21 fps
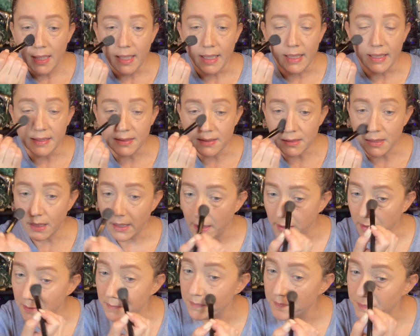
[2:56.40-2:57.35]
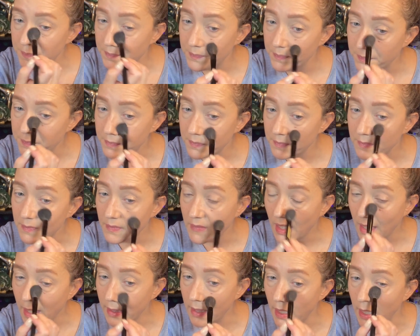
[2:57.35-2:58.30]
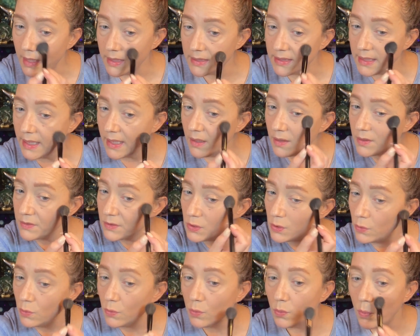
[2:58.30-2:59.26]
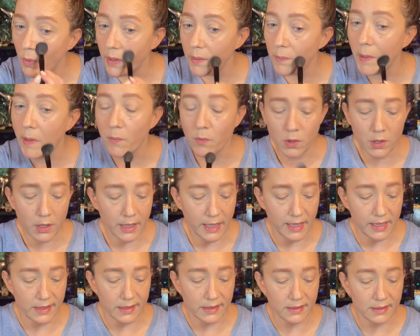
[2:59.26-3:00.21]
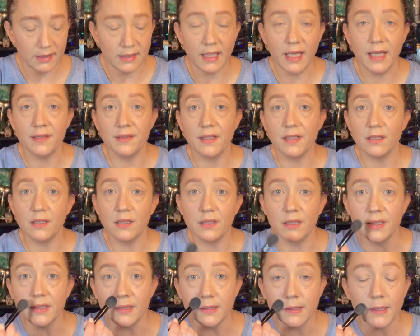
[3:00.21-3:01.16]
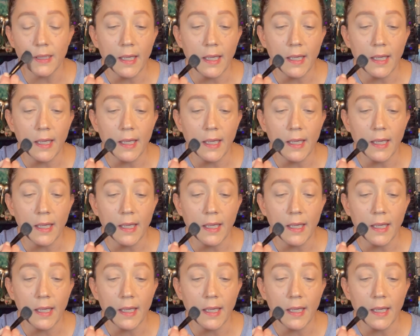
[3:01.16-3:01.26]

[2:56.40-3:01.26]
And I got down to where my work is, and there is